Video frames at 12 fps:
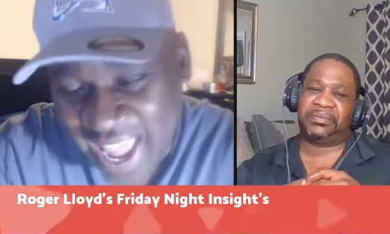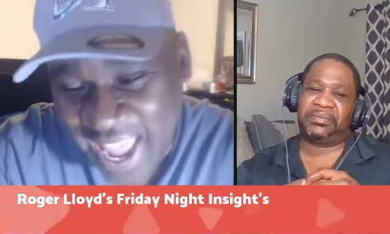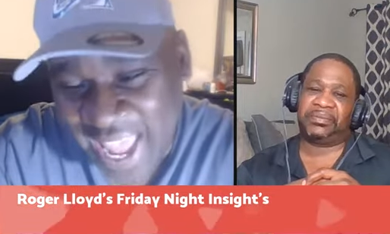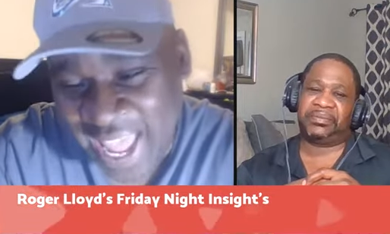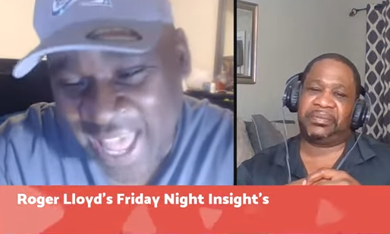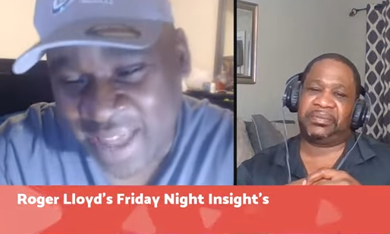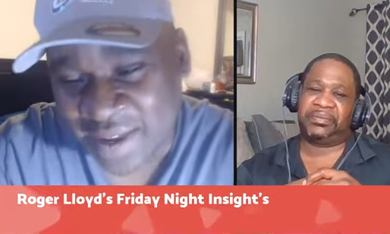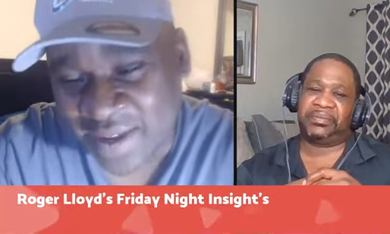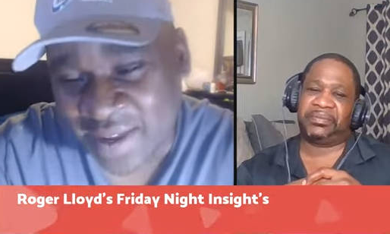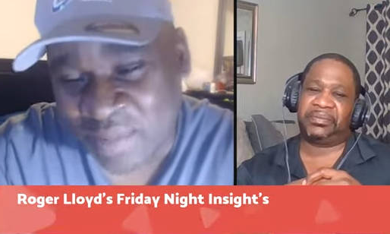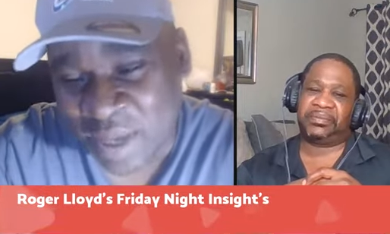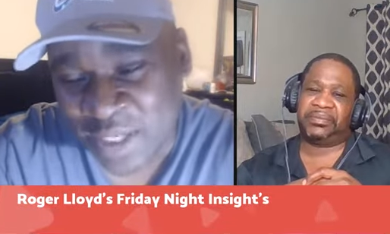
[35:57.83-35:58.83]

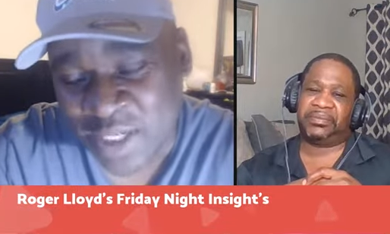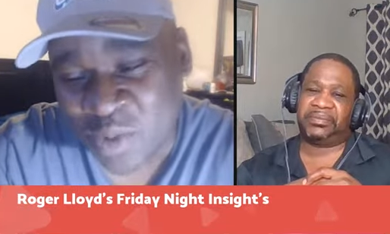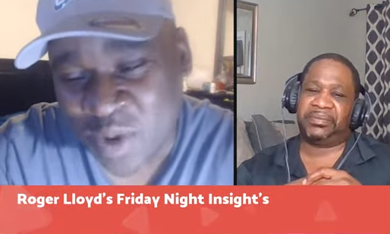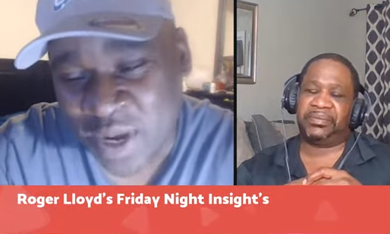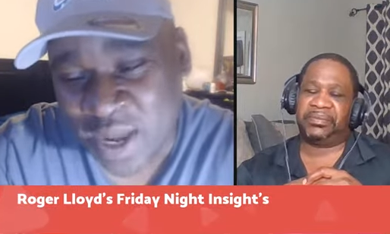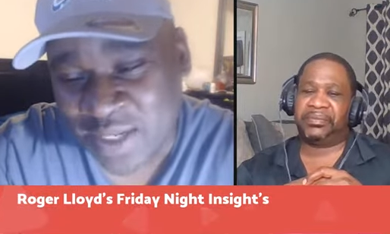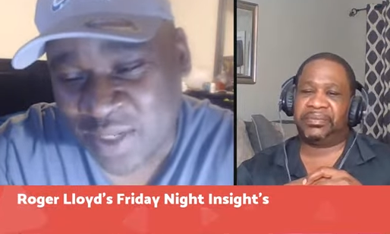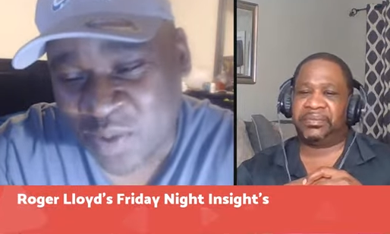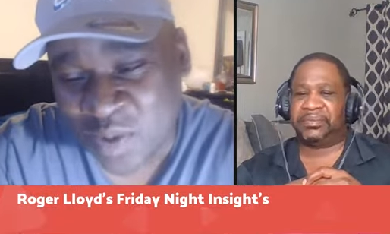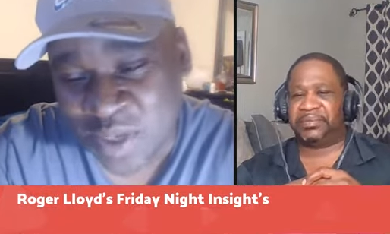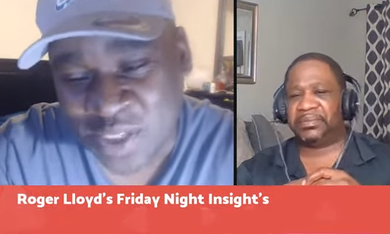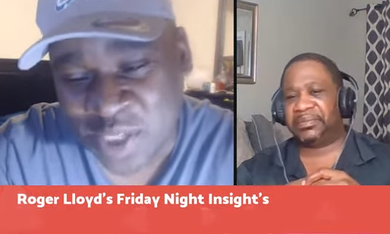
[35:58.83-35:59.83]
Speaker 1: and um, I just want to I just
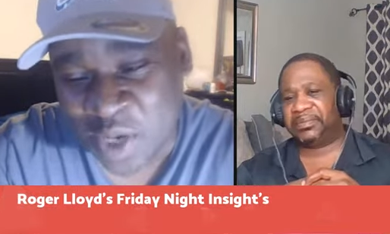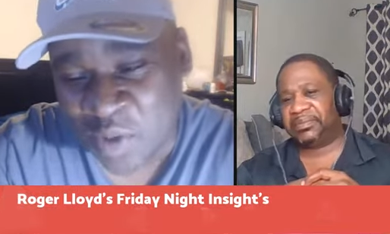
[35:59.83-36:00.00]
want to share